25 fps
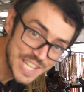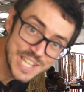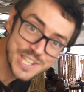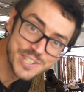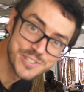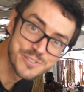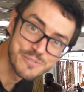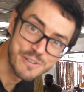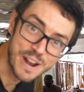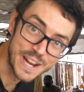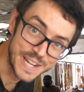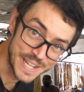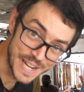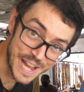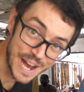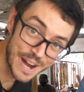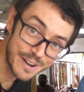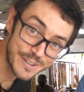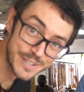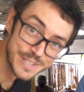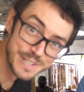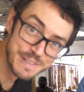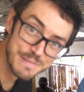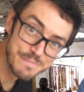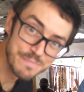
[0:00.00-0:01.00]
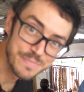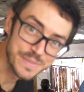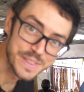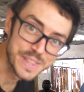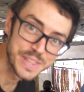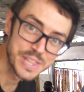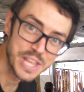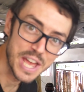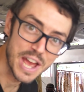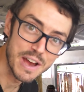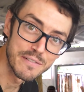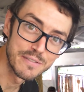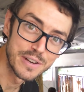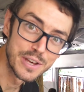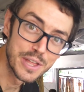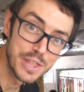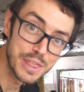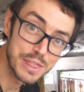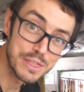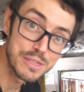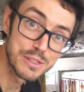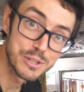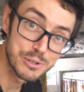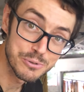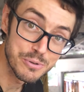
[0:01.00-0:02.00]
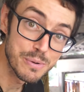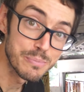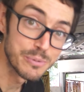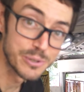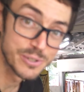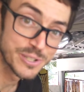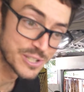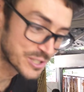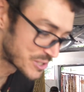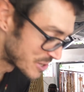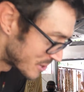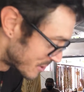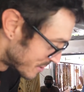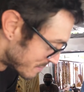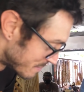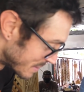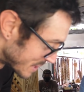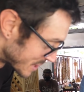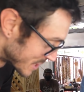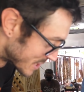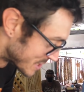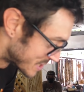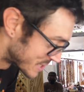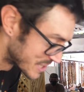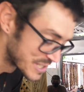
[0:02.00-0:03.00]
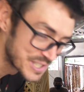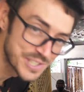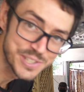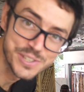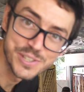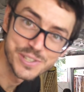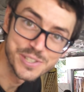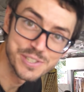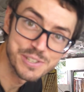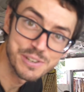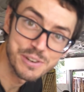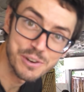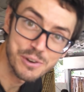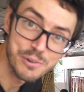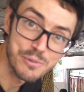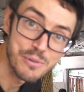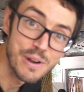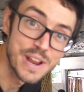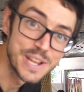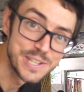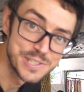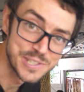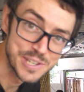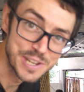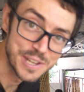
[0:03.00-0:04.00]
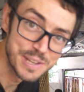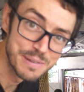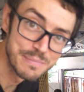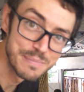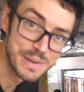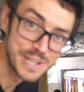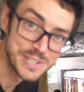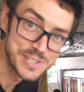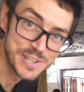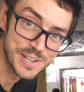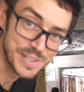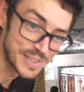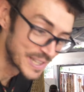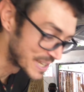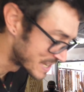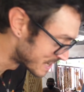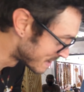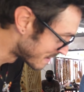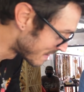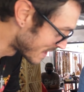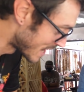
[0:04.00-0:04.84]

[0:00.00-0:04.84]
these right now have a triple dessert, but this is just crazy, basically.